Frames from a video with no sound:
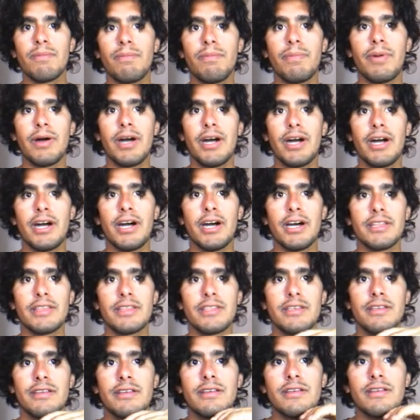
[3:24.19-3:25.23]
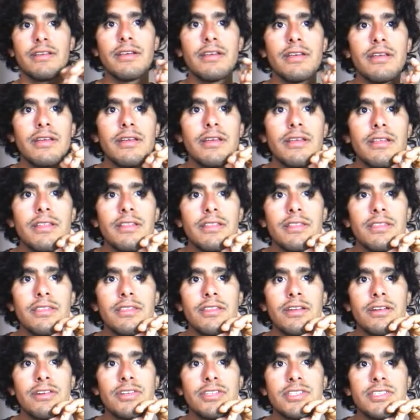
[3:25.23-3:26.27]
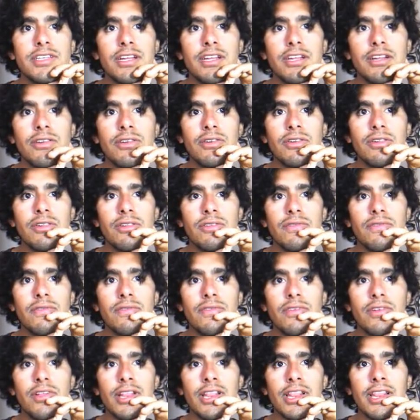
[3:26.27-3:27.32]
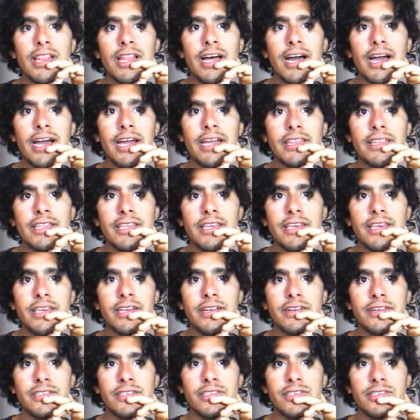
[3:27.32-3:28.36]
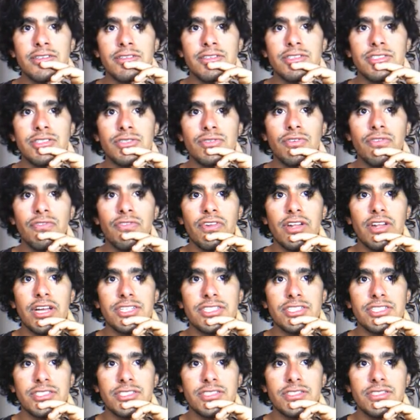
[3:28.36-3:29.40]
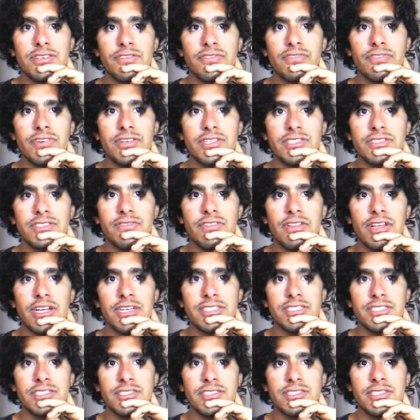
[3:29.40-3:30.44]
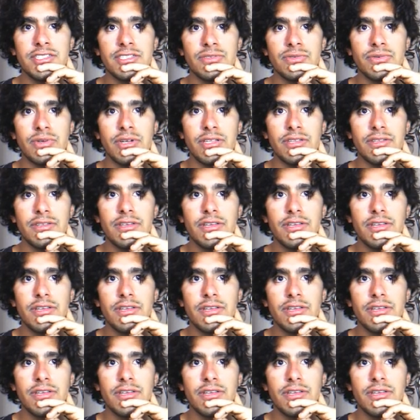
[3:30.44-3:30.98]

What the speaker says: but there is a little line here. So there is two flashes. The first flash is this one.